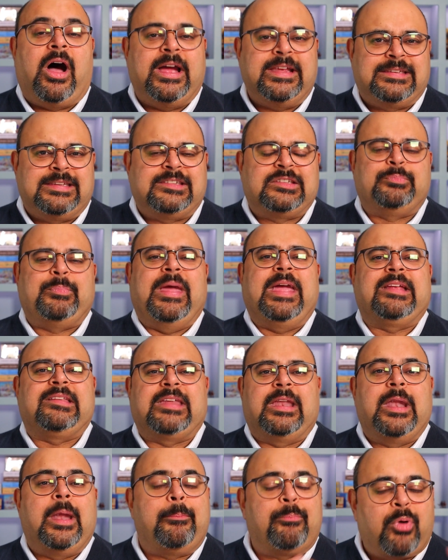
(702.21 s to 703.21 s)
I
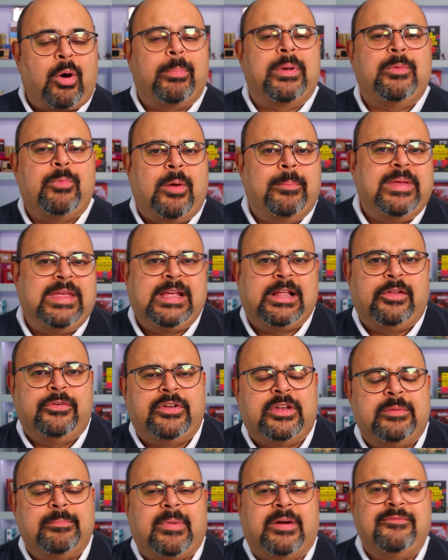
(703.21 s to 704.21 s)
suspect, and that probably won't be
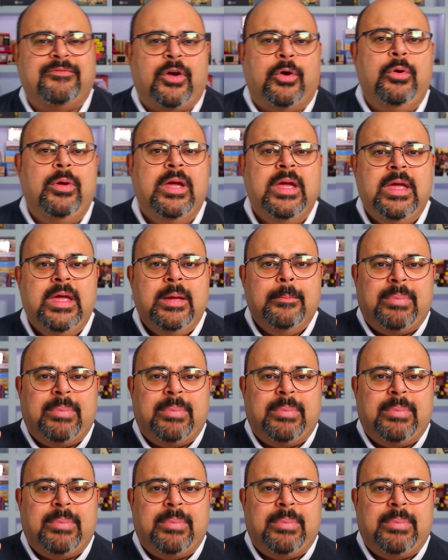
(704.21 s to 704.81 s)
included in my vote,